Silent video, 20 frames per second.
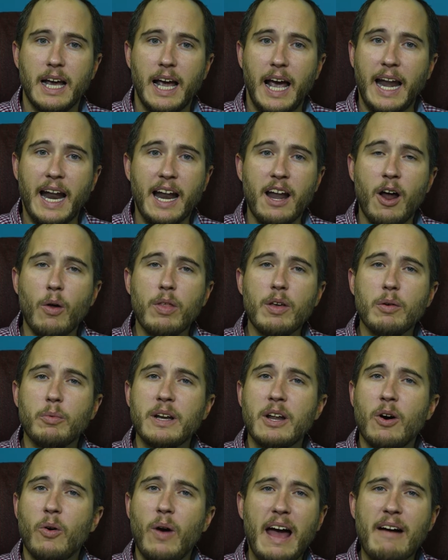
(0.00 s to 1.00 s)
And I know that
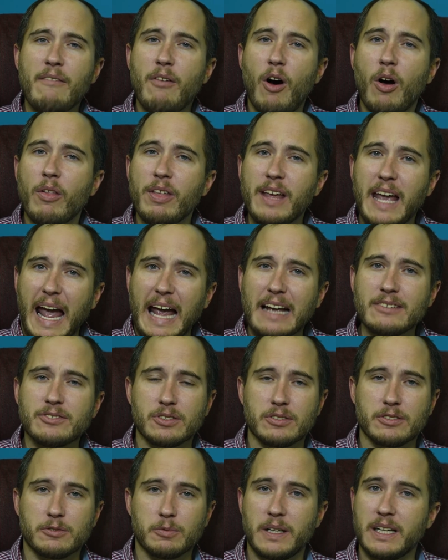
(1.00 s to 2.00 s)
we don't have all the
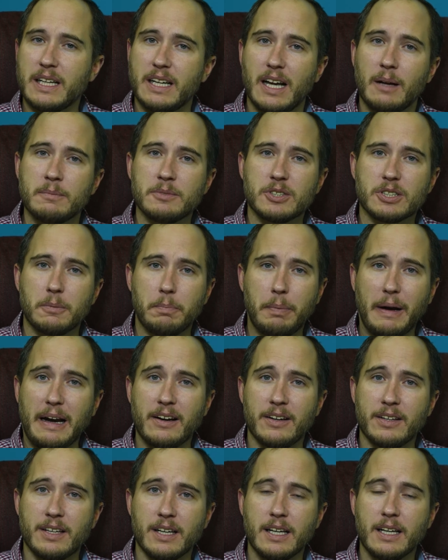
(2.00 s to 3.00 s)
answers when it comes to
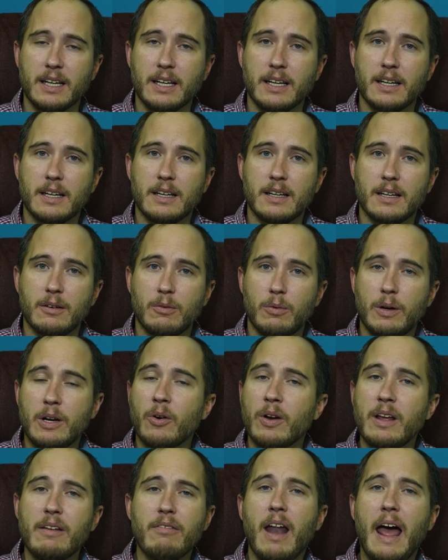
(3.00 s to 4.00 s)
parenting. We
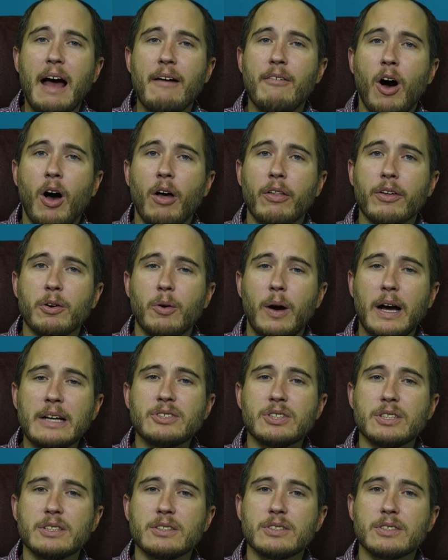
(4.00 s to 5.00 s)
don't even have all the
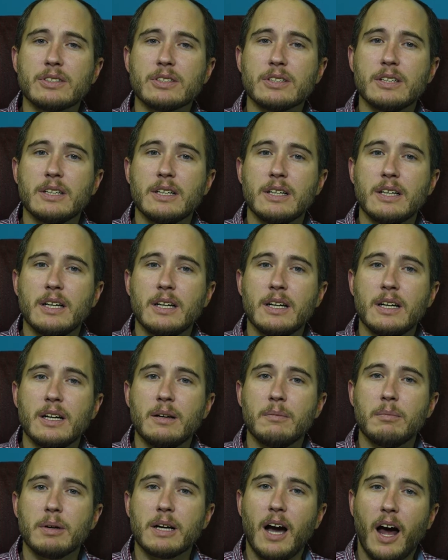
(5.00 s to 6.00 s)
questions.
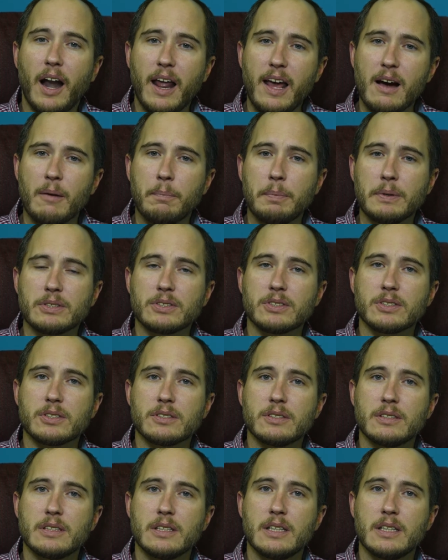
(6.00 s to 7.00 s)
But God help us.